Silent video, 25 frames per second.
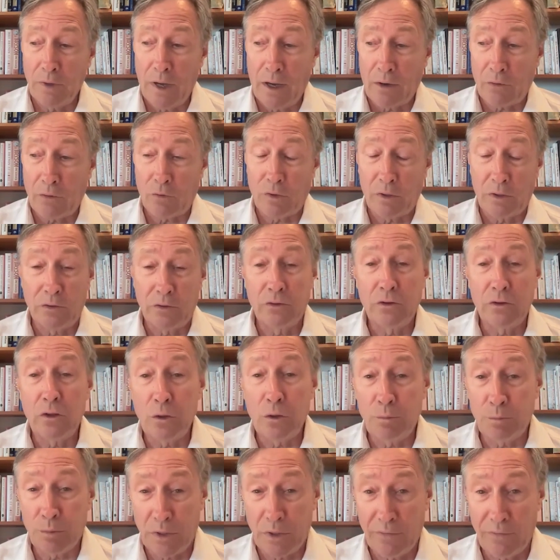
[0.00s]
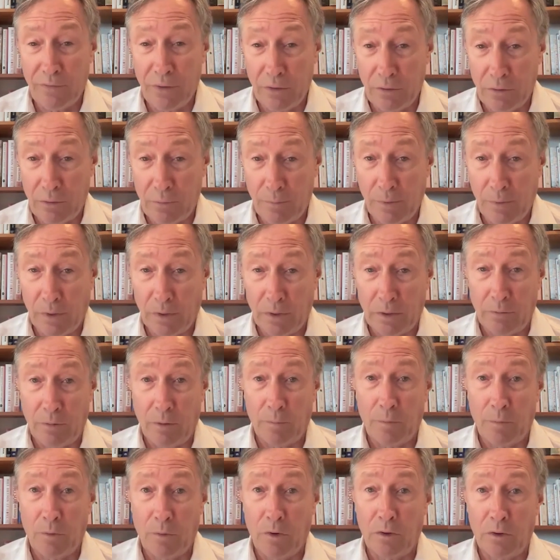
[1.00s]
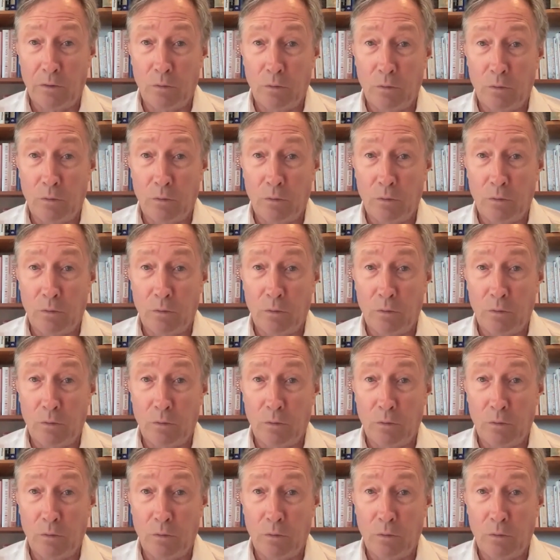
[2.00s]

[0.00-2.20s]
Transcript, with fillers: actually, two pre feasibility reports